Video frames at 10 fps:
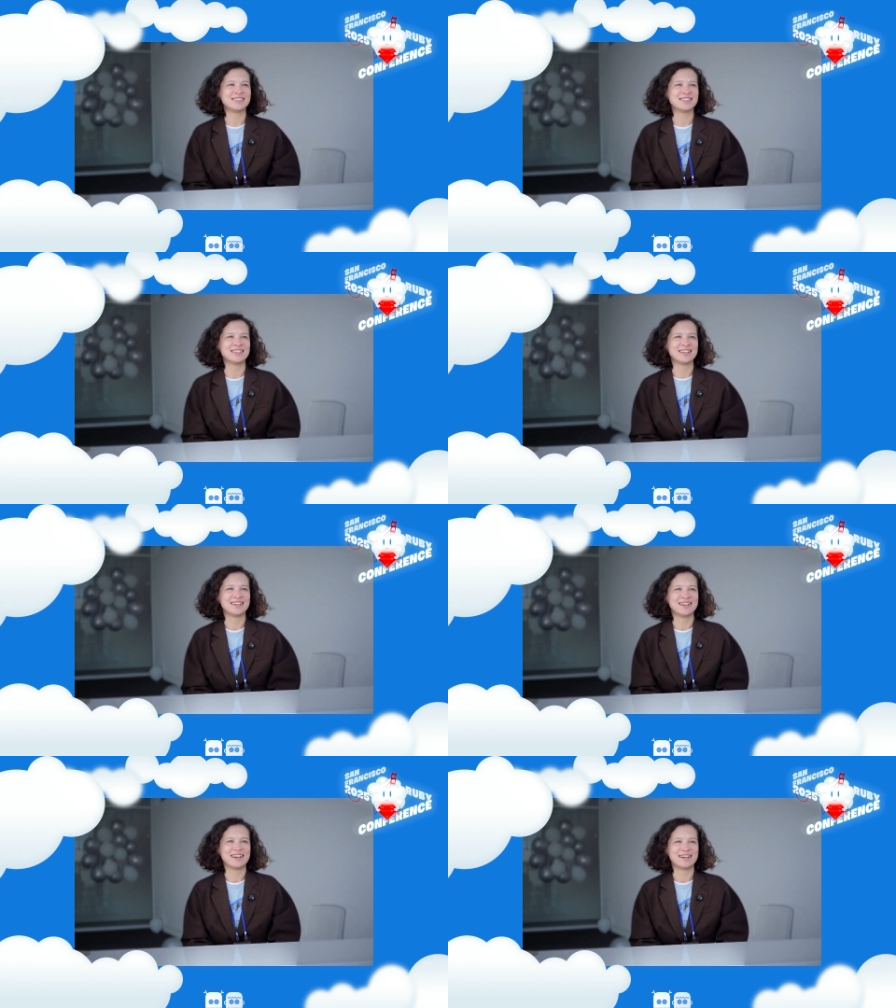And
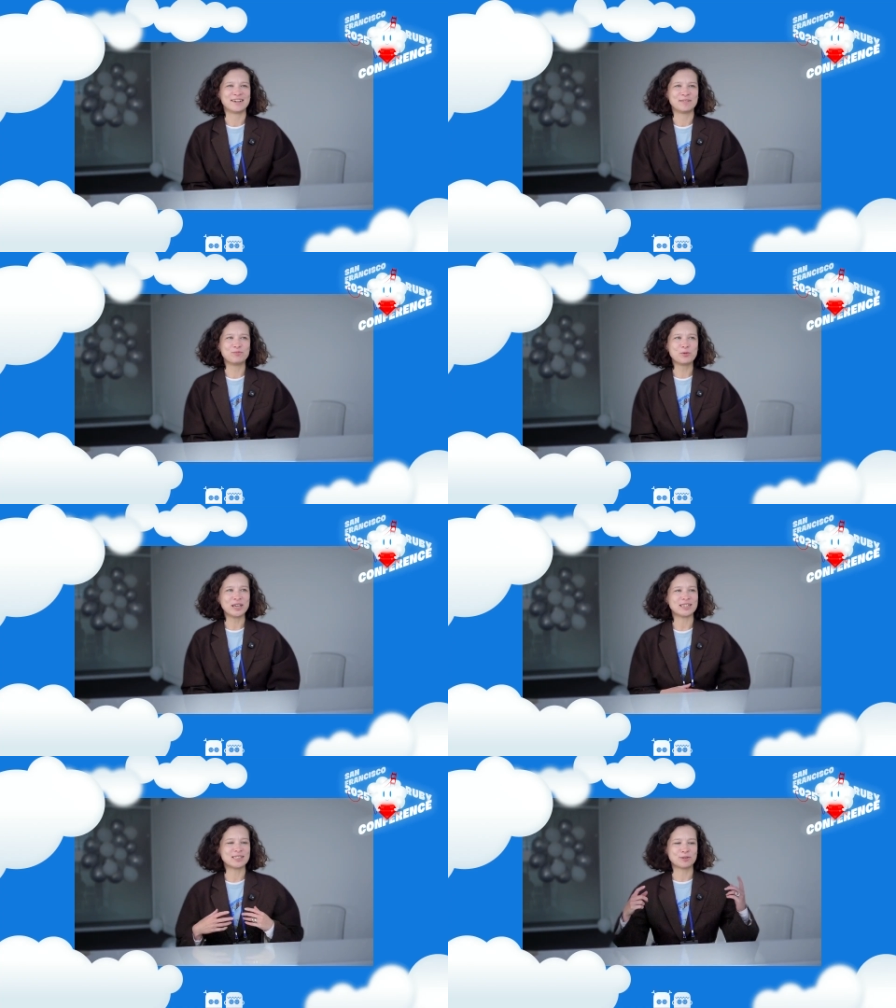uh,
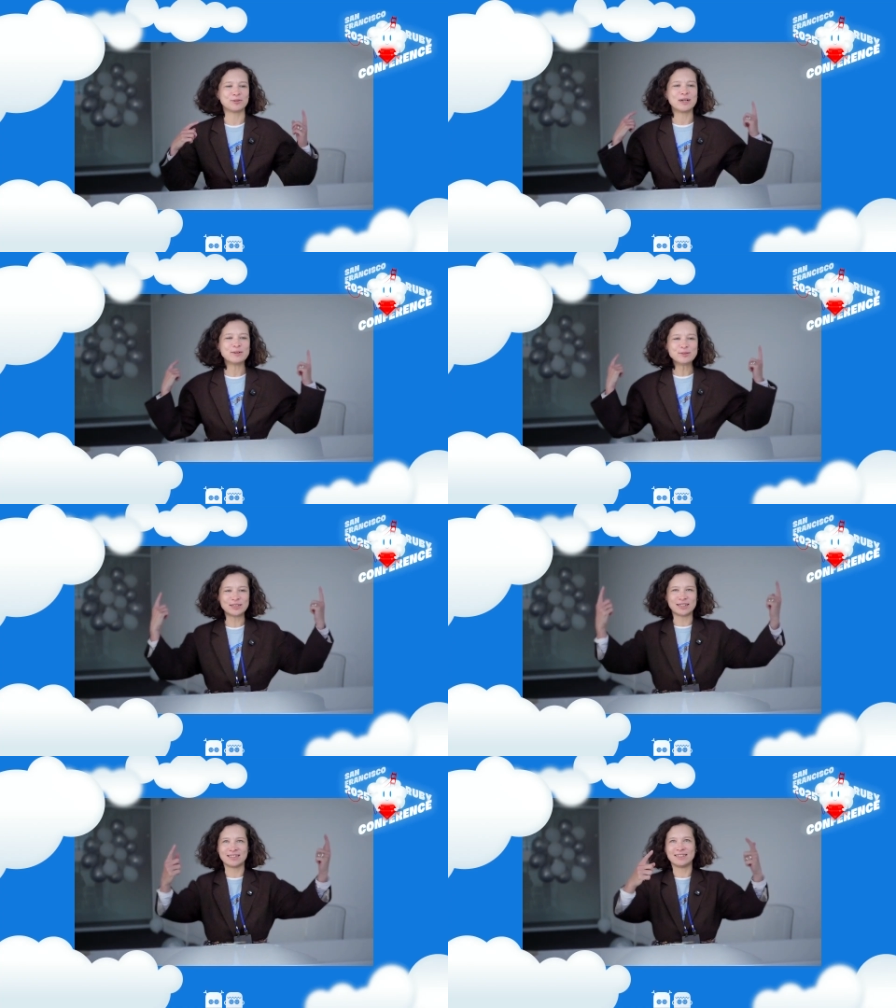we are
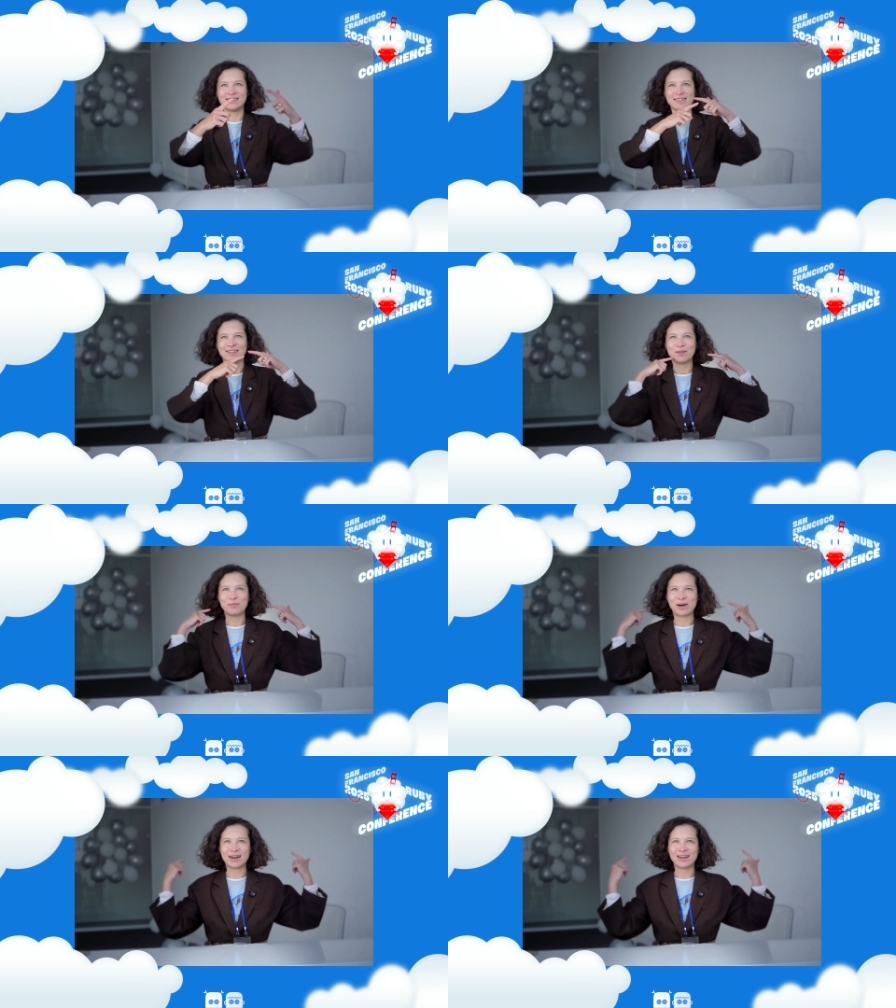surrounded
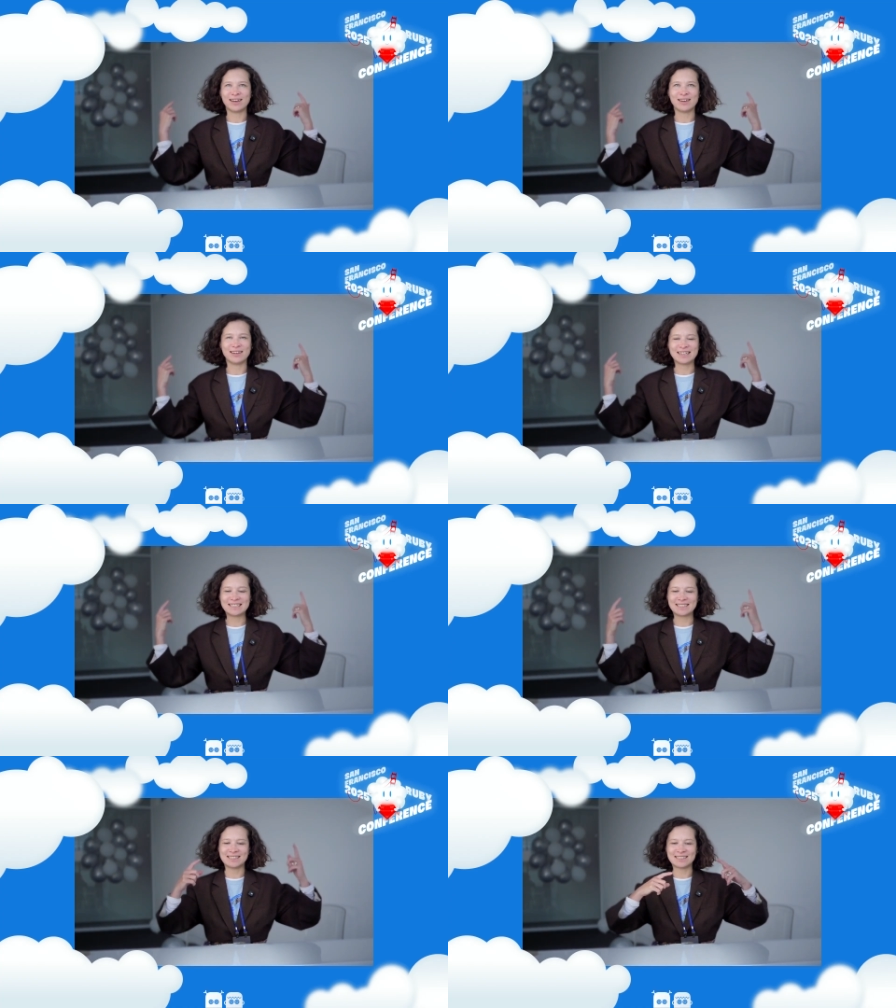by
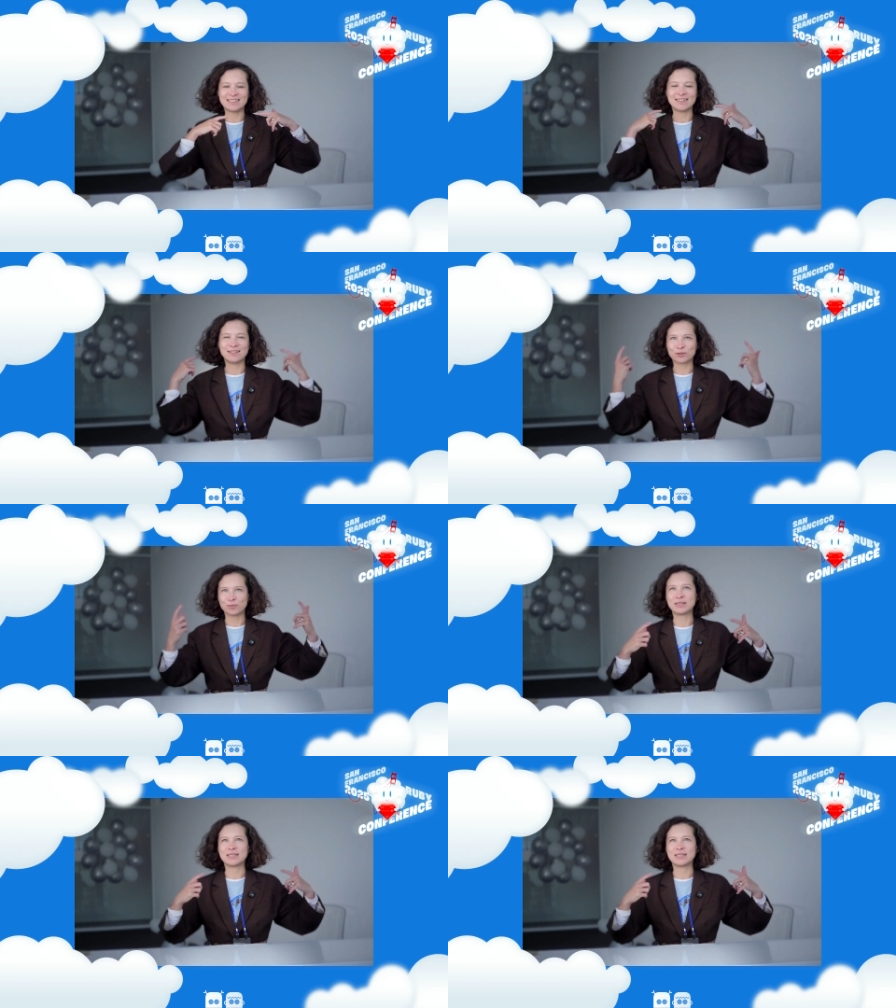existing Ruby